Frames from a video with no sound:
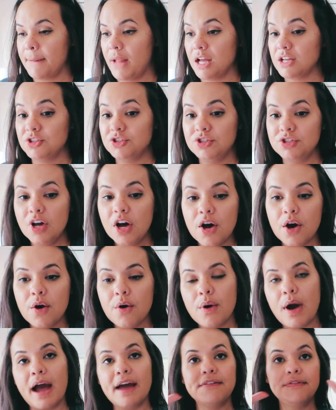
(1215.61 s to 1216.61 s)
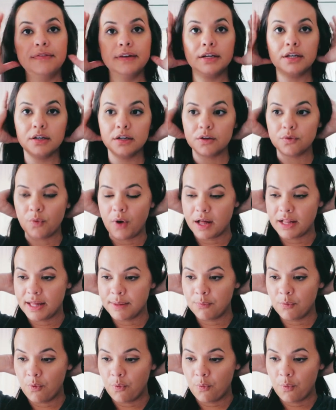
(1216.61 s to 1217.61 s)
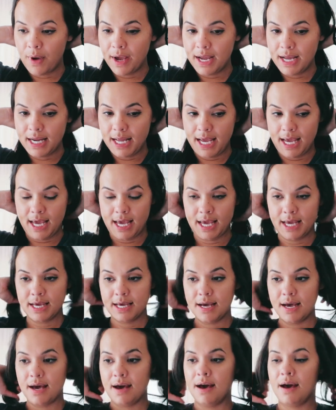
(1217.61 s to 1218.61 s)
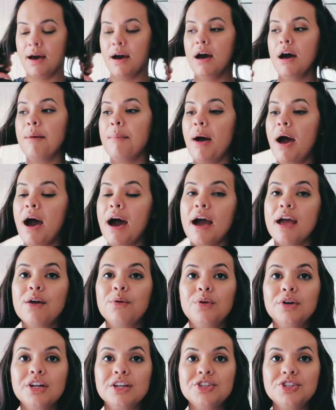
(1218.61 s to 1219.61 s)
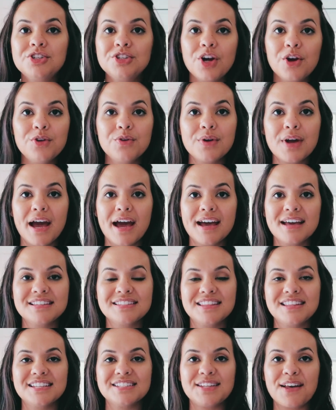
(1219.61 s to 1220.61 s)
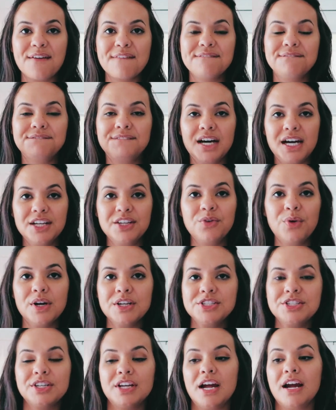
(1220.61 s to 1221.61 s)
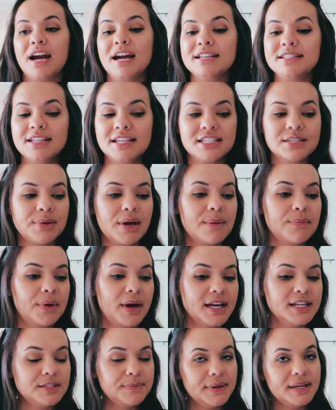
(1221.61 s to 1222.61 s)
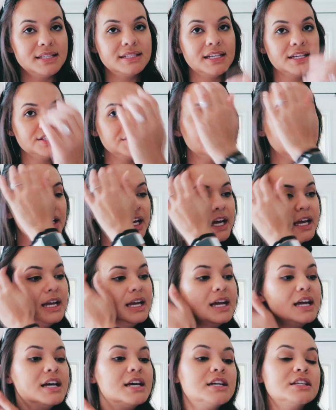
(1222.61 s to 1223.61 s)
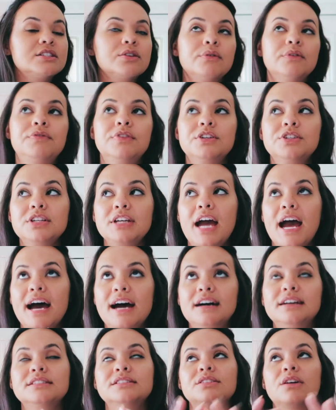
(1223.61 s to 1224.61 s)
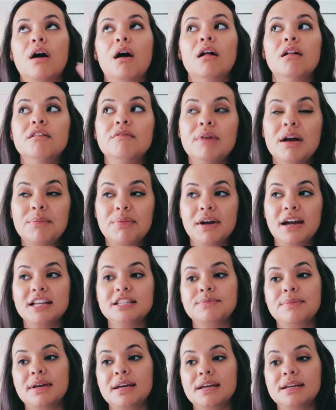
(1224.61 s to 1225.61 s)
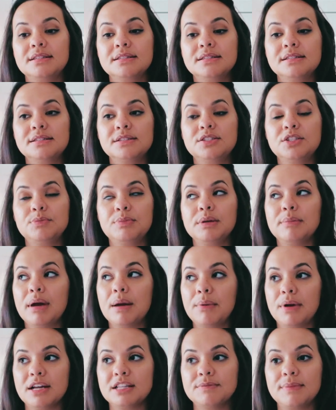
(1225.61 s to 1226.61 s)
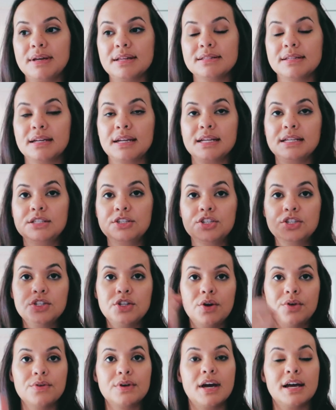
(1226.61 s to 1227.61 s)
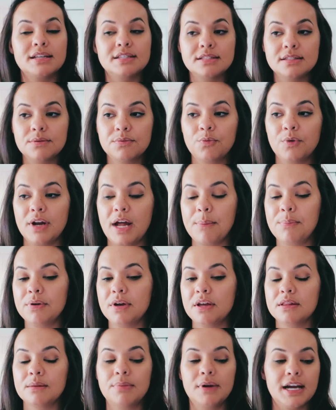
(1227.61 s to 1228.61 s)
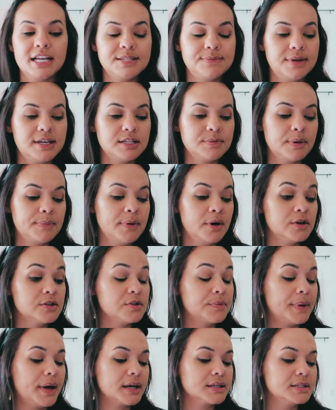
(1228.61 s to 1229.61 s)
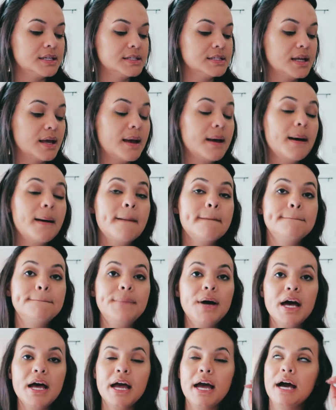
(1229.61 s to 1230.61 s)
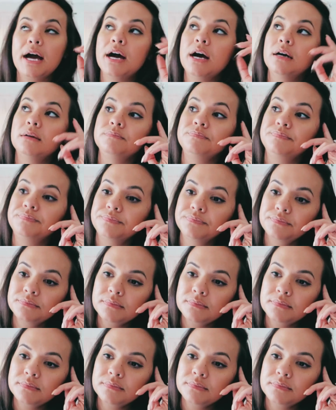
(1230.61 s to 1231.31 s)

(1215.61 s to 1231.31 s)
so I figured while I'm waiting, um, I would show you guys this fun questionnaire I sent to my bridesmaids yesterday. So I've officially asked all of my bridesmaids to be my bridesmaids and I need to show you guys what I put in the bridesmaids proposal boxes. But um,